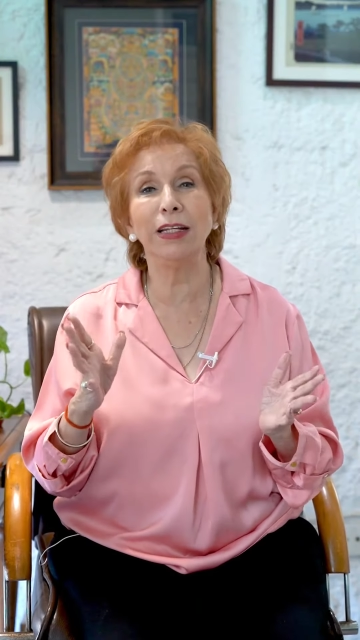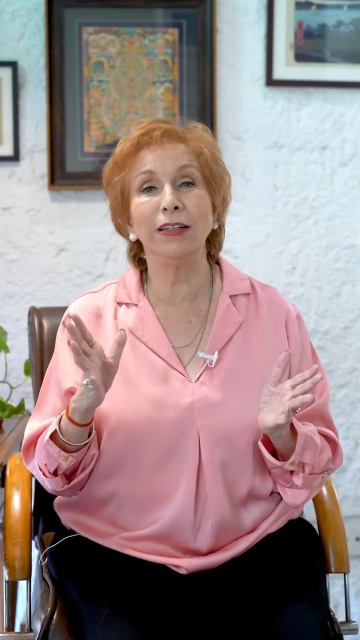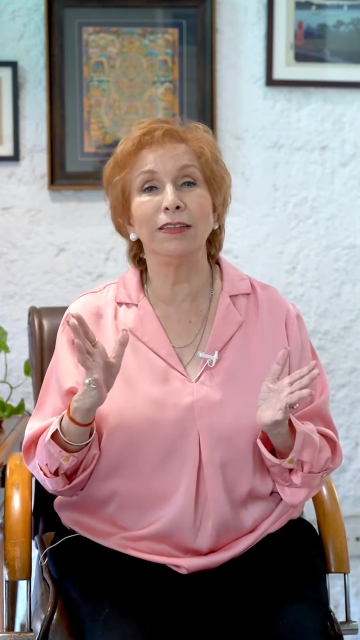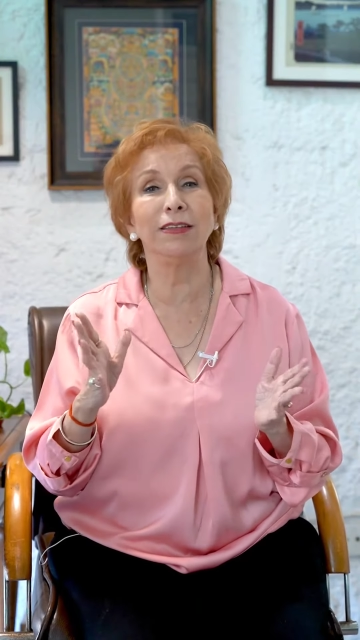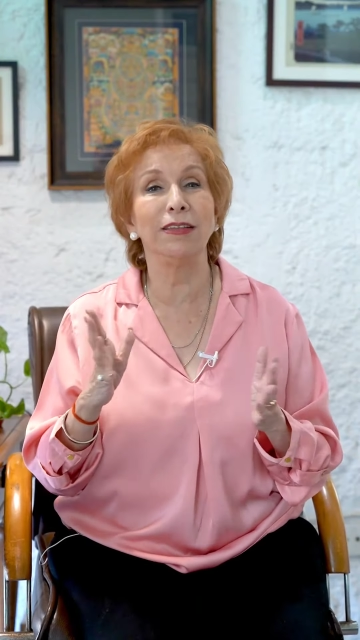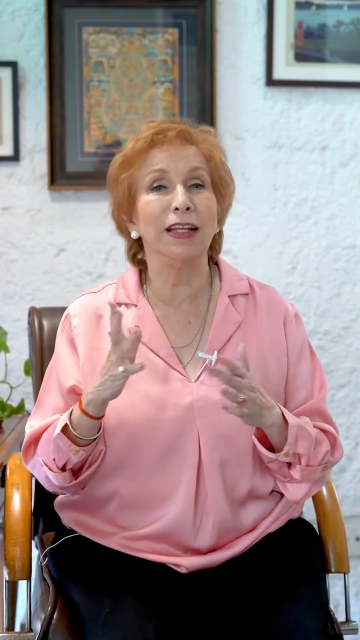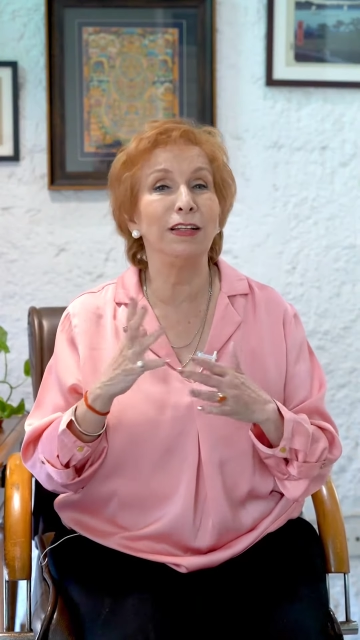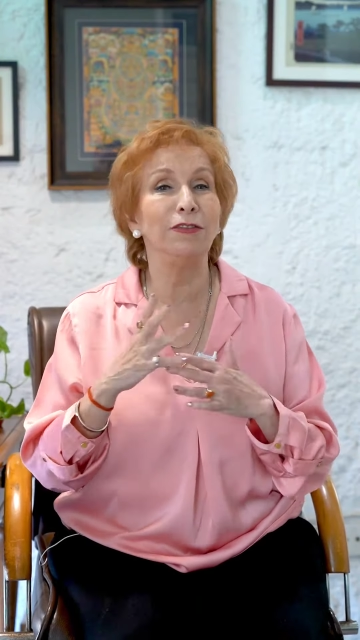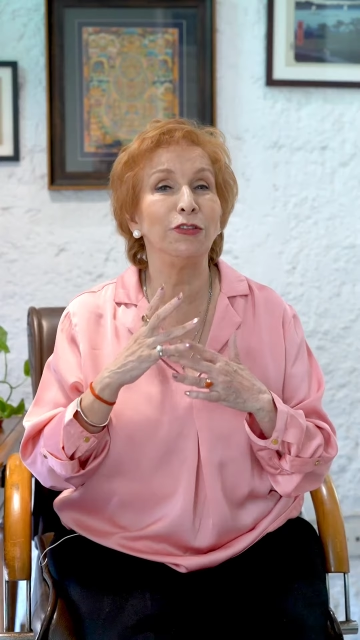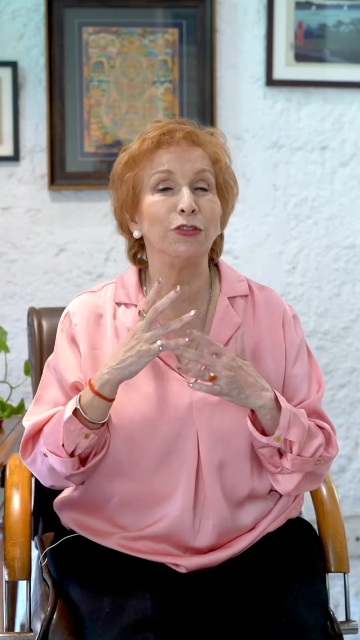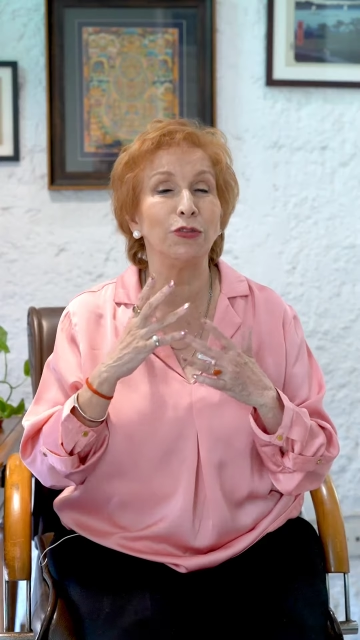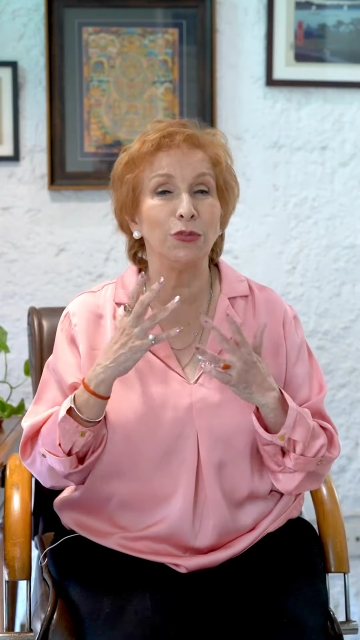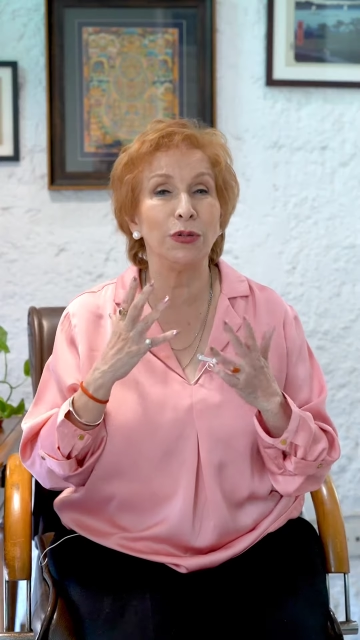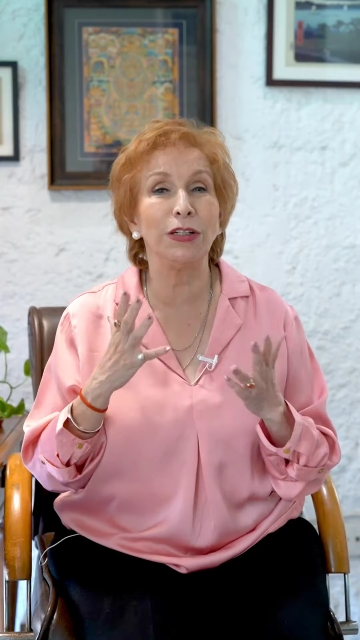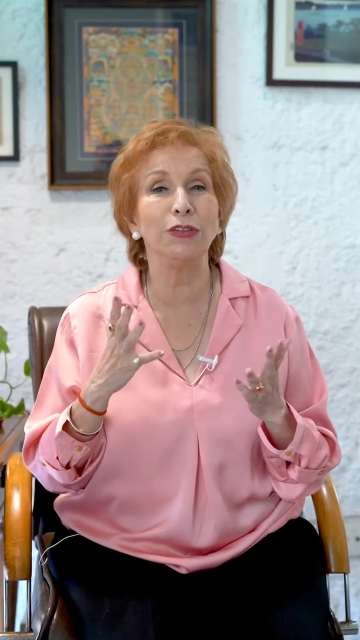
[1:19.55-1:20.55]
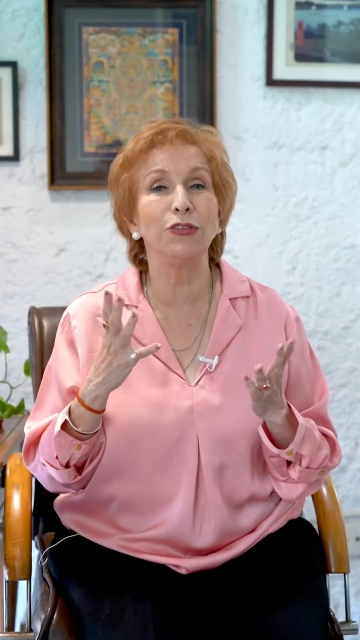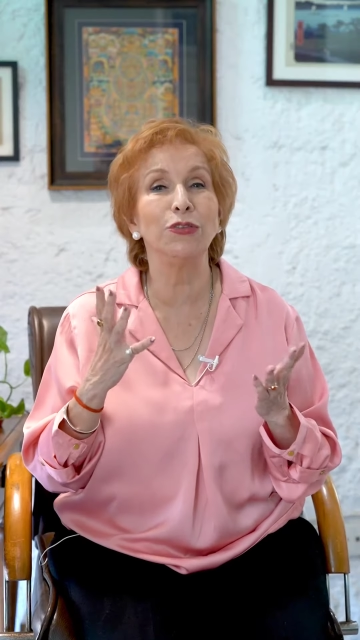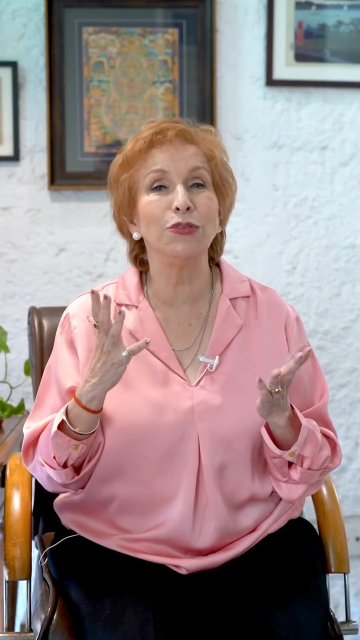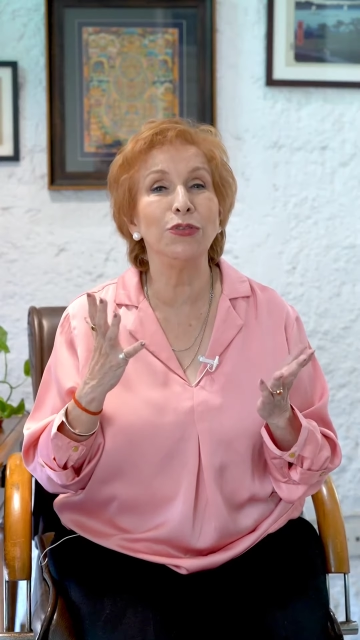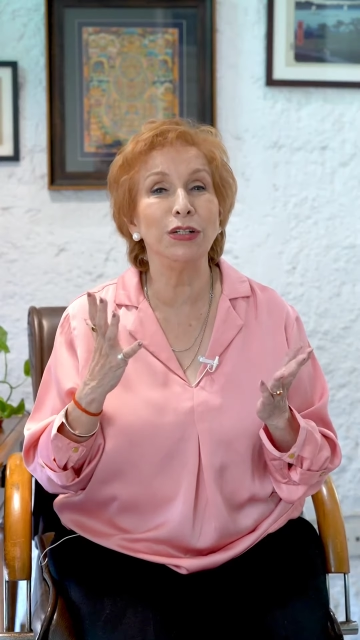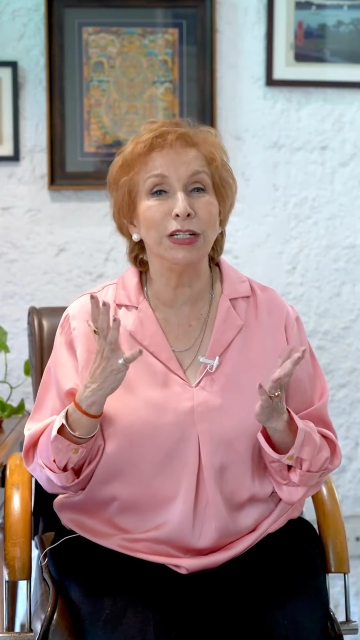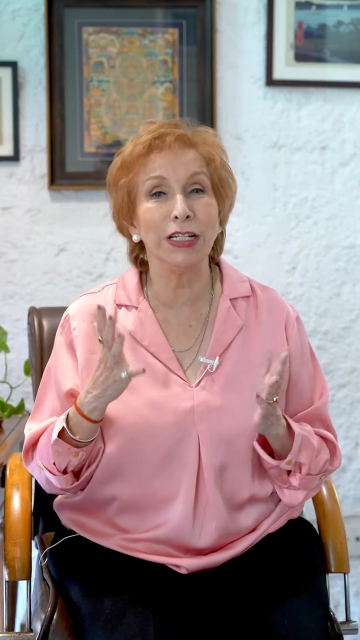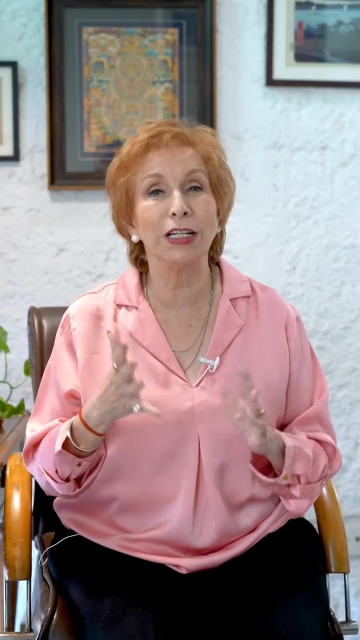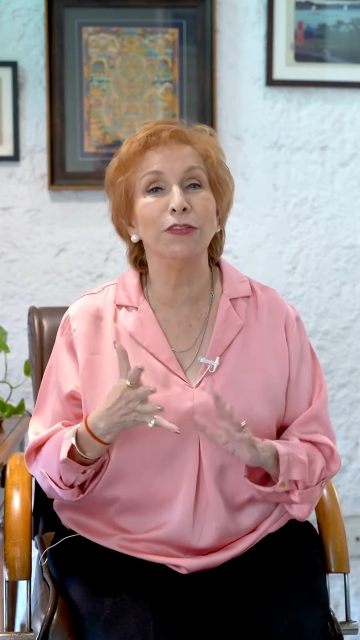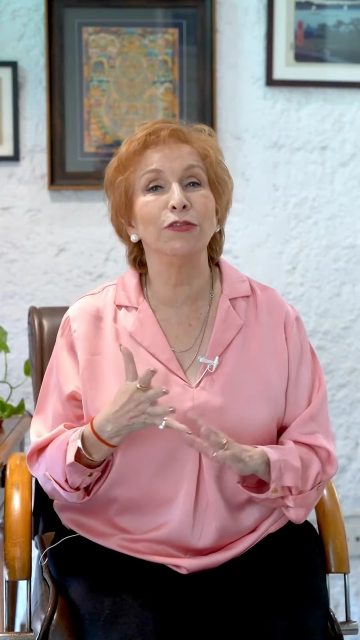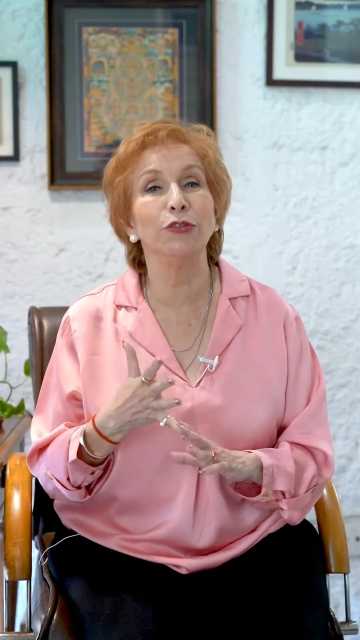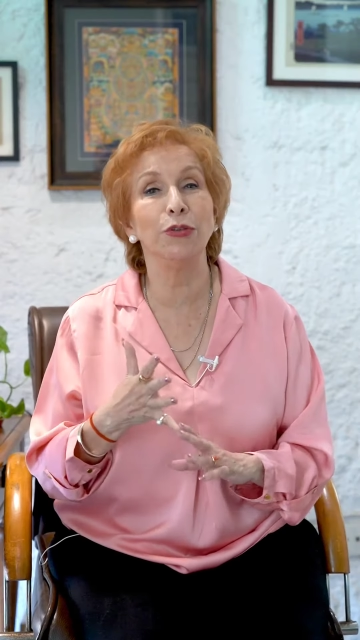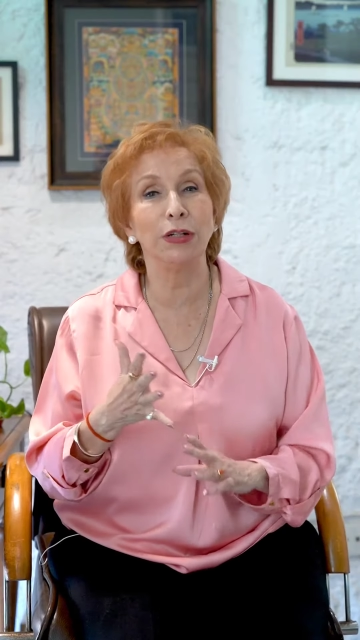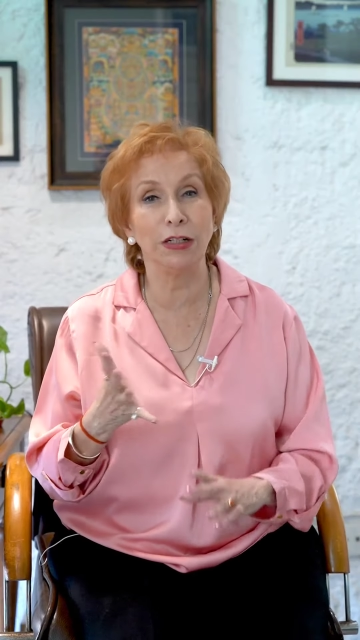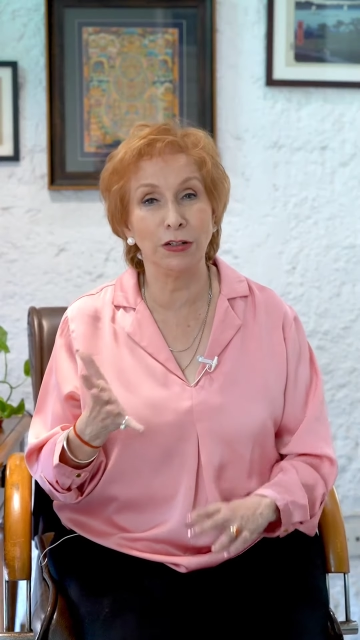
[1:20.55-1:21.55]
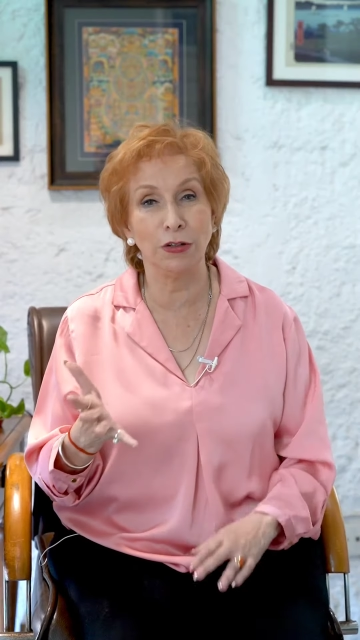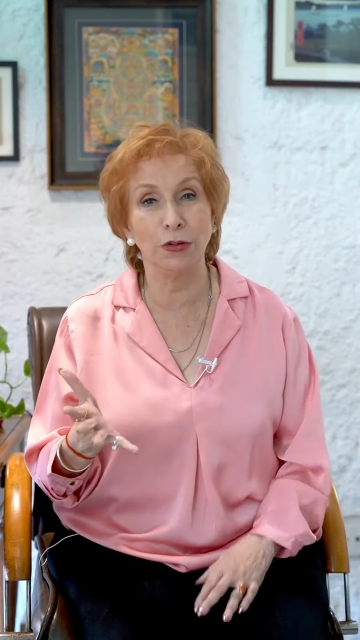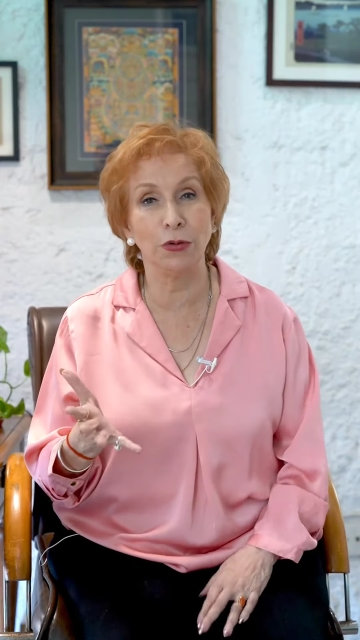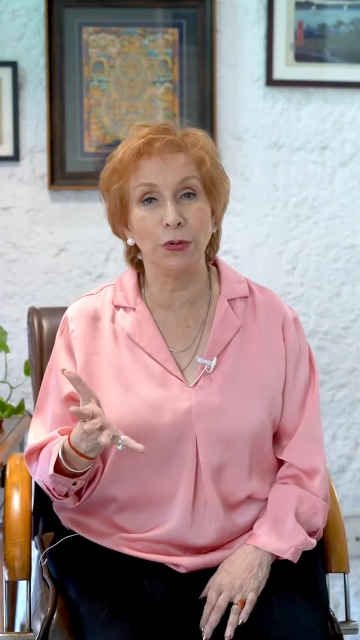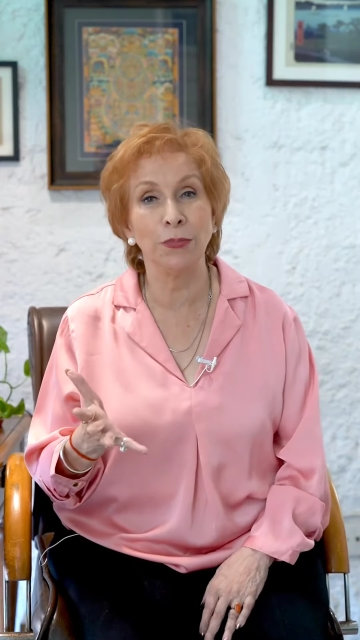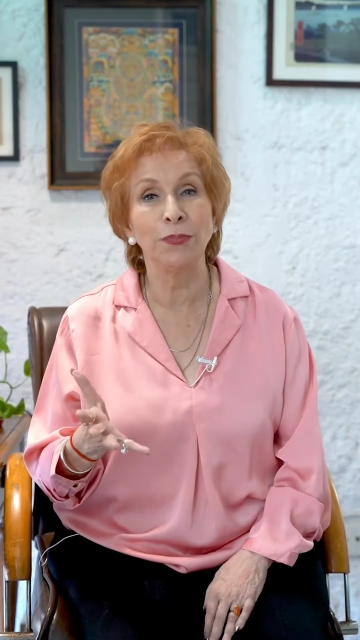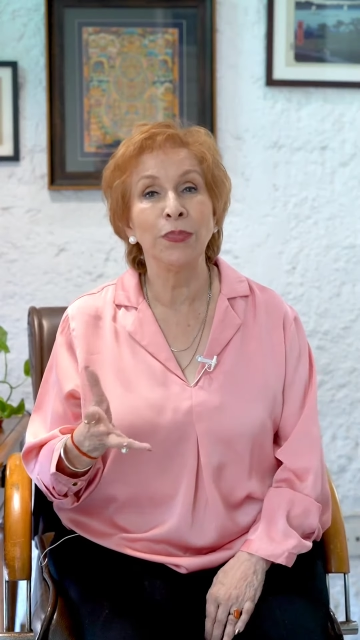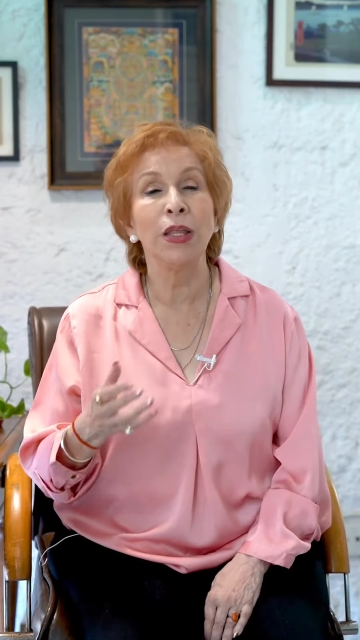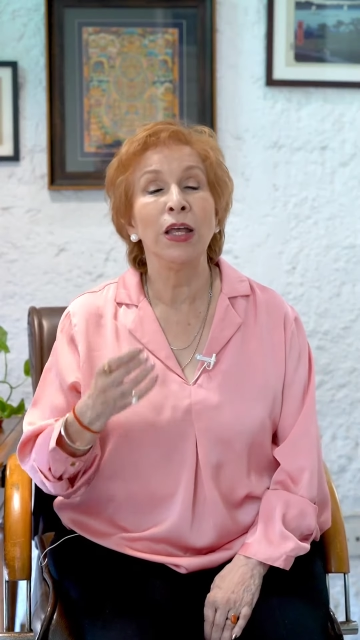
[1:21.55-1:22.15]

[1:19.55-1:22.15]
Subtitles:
itself is going to give you a glow.